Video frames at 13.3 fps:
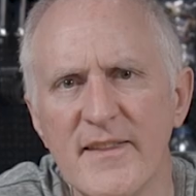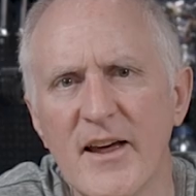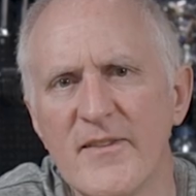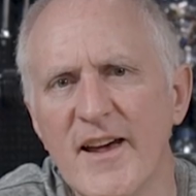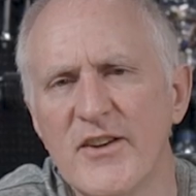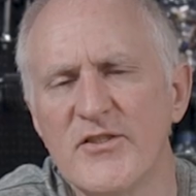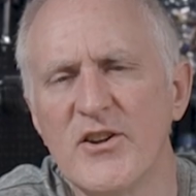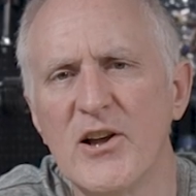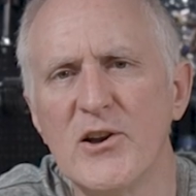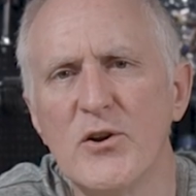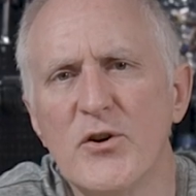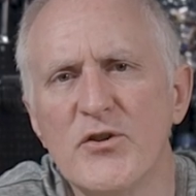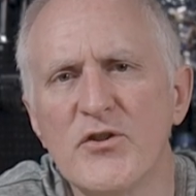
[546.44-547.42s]
Now, that's a
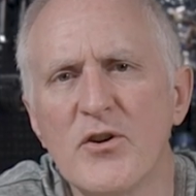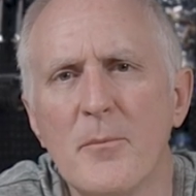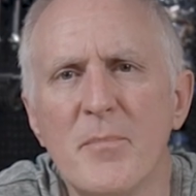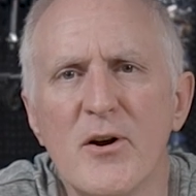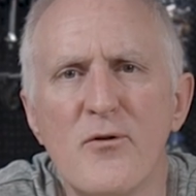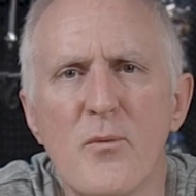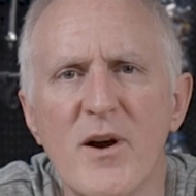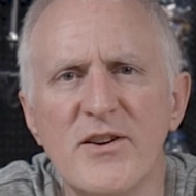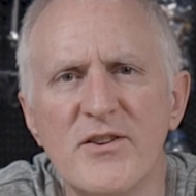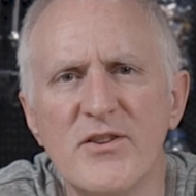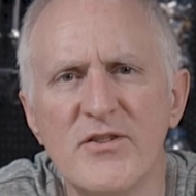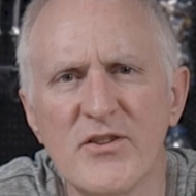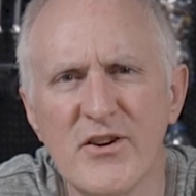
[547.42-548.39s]
loss on both
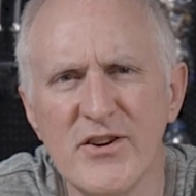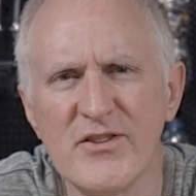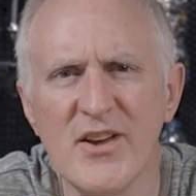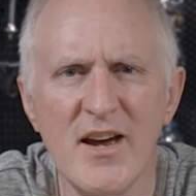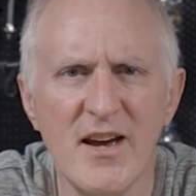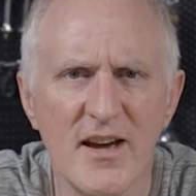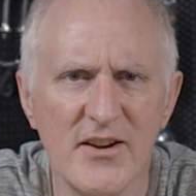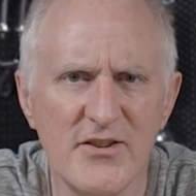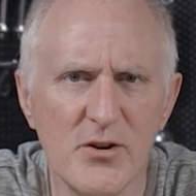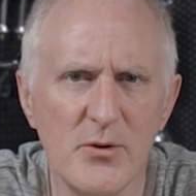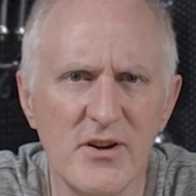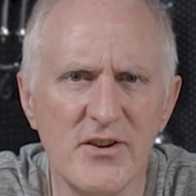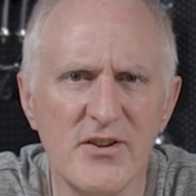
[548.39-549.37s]
weight and size
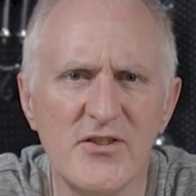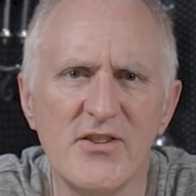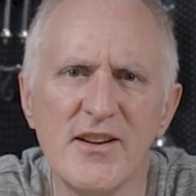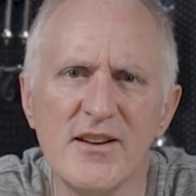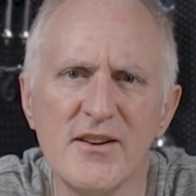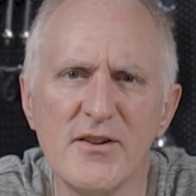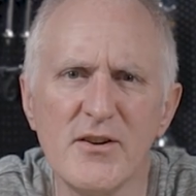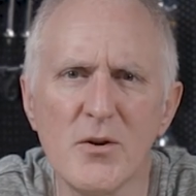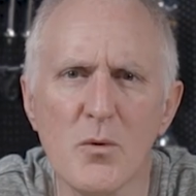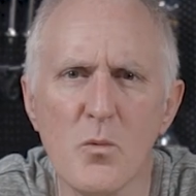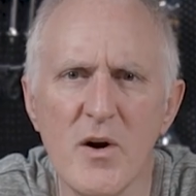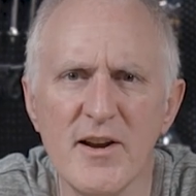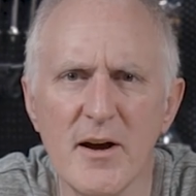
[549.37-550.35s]
until you consider that
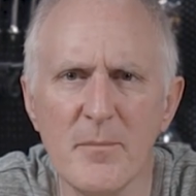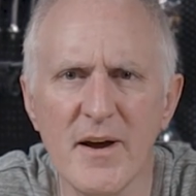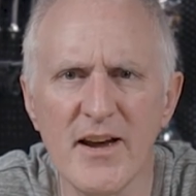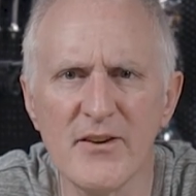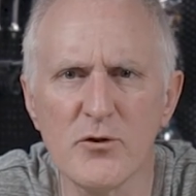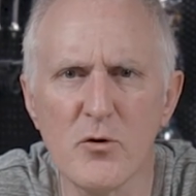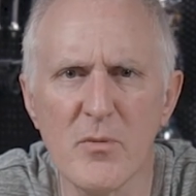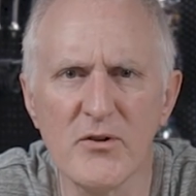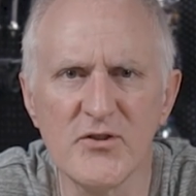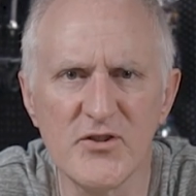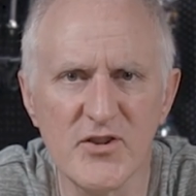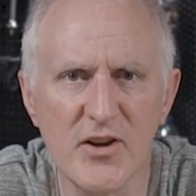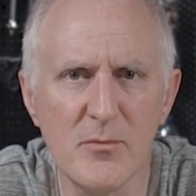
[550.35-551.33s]
the OneUp has
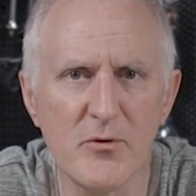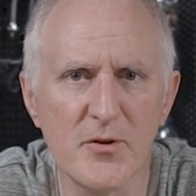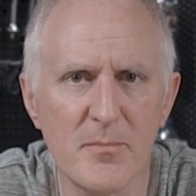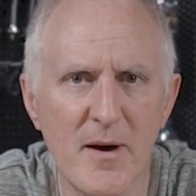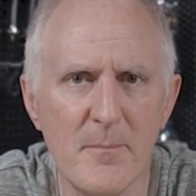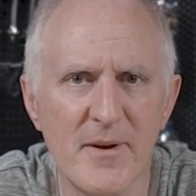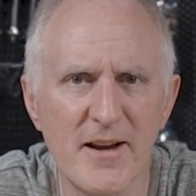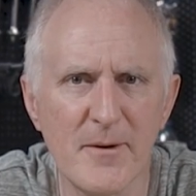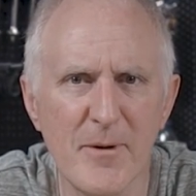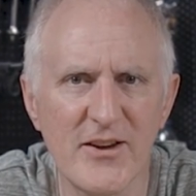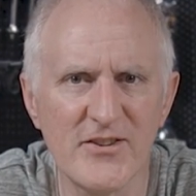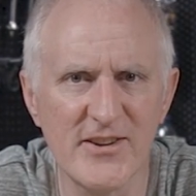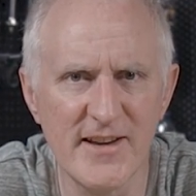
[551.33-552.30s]
almost double the pumping
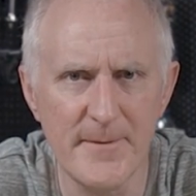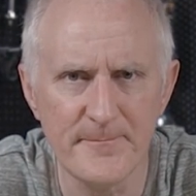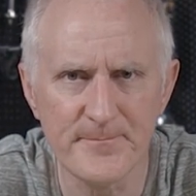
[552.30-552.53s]
capacity,